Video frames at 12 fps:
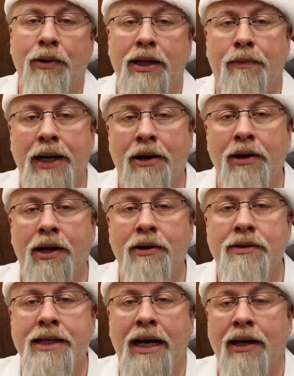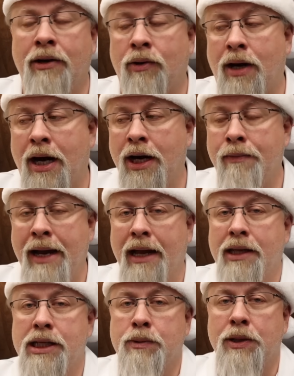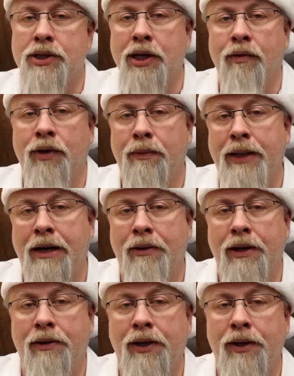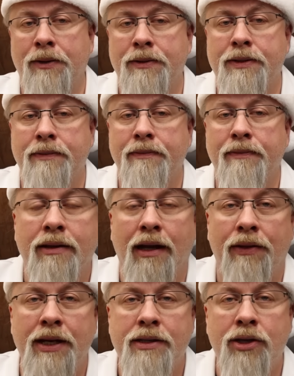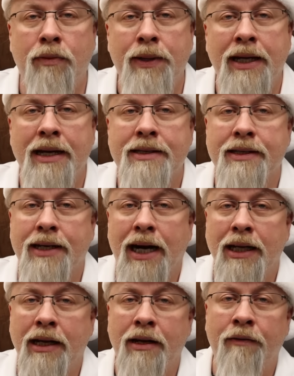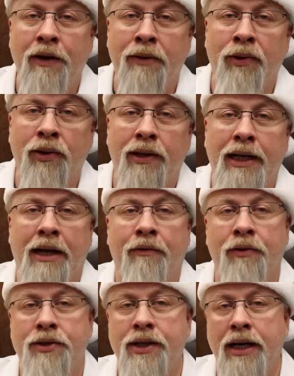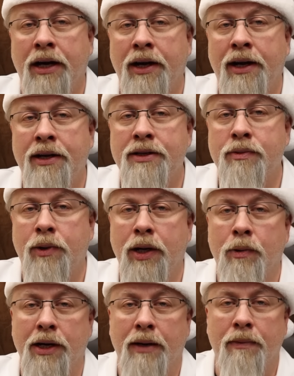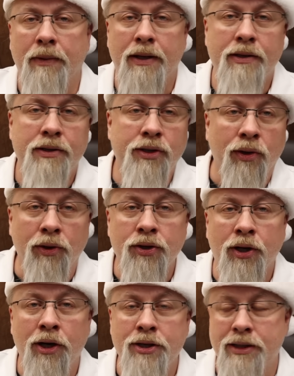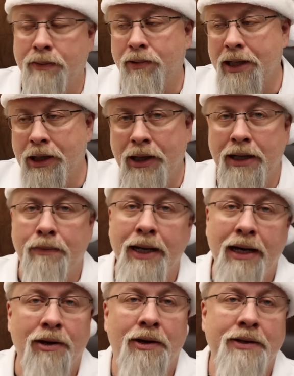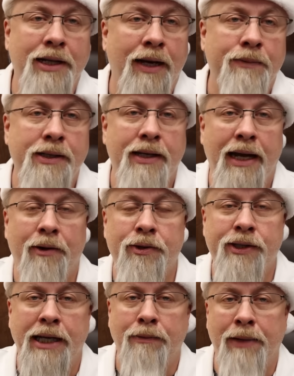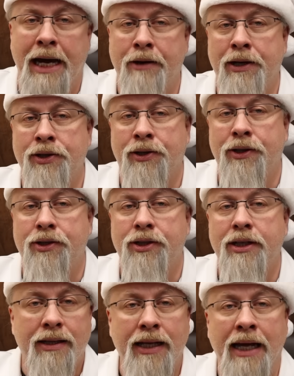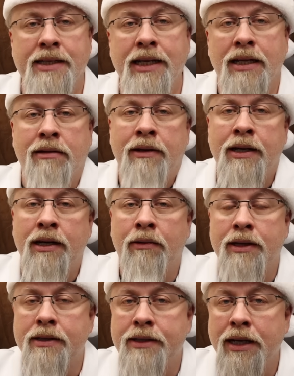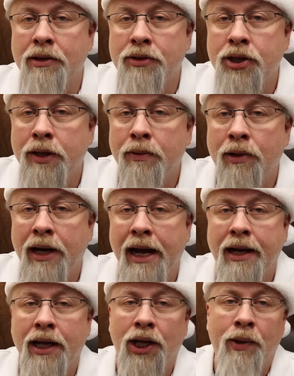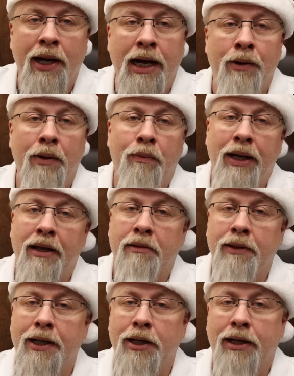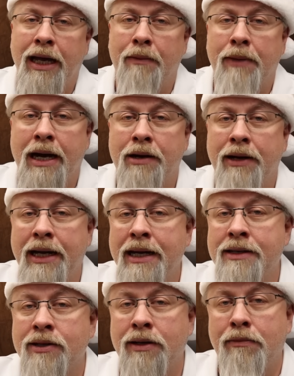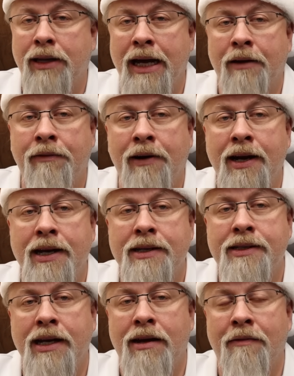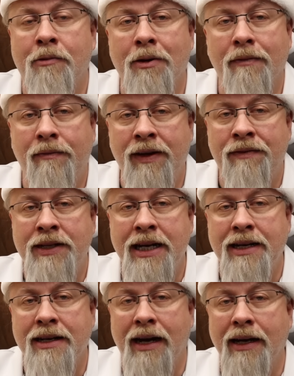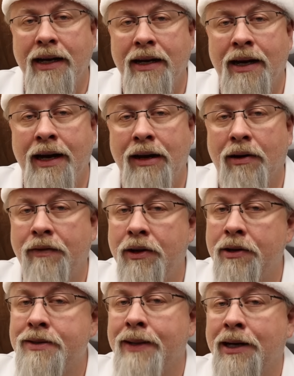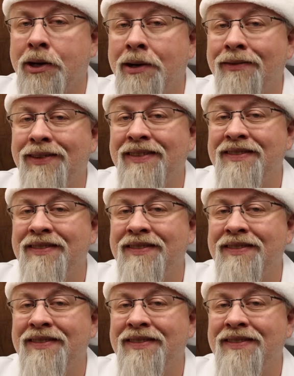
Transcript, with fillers: and when the power goes out, it'll automatically switch over to power your loads. Now this UPS is highly configurable to allow for scenarios where you want to Solar charge is a priority depending on times of day or state of battery charge. The AC300 with a single 2.8 kilowatt hour B300K battery is on Black Friday sale for $15.99 or if you use my code